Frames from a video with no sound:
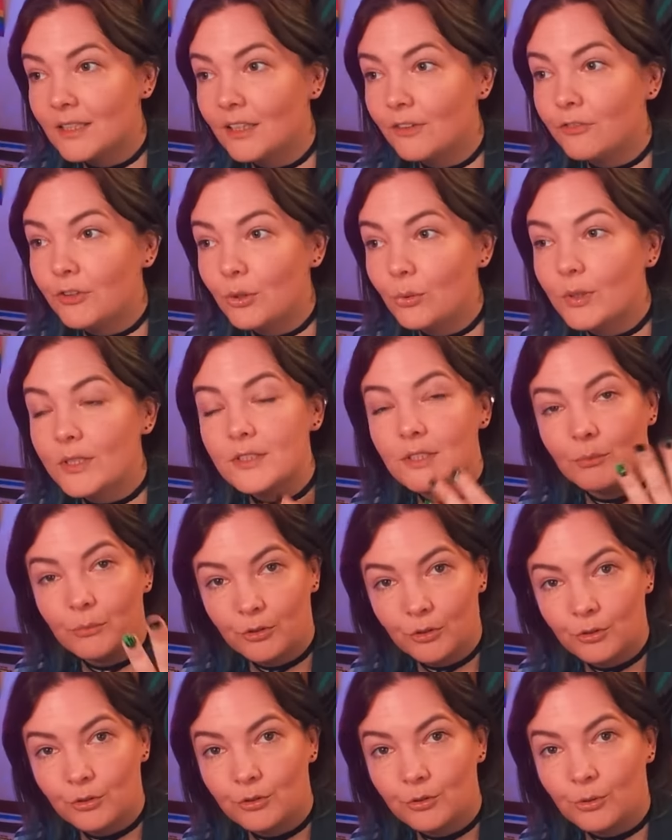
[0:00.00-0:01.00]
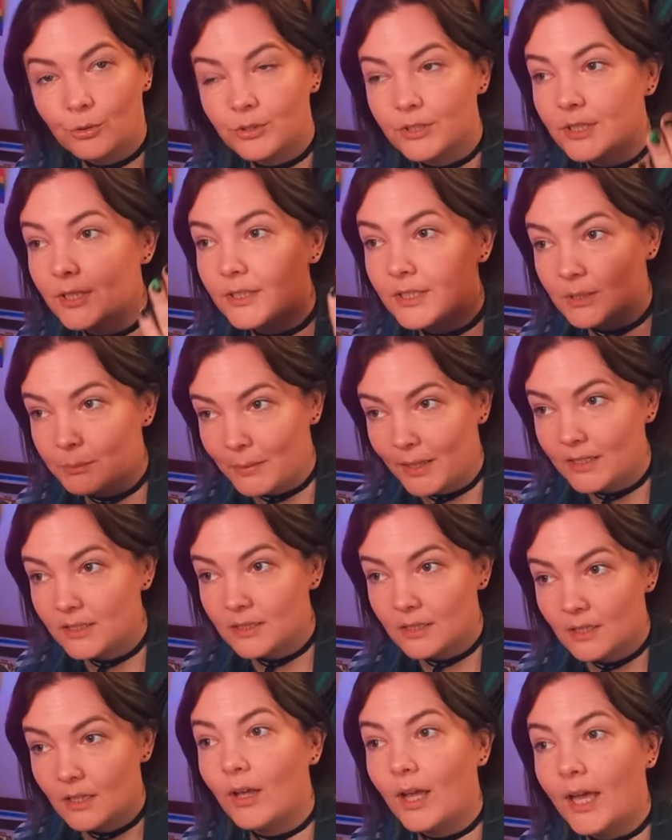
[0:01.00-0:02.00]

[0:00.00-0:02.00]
if you are someone who draws smut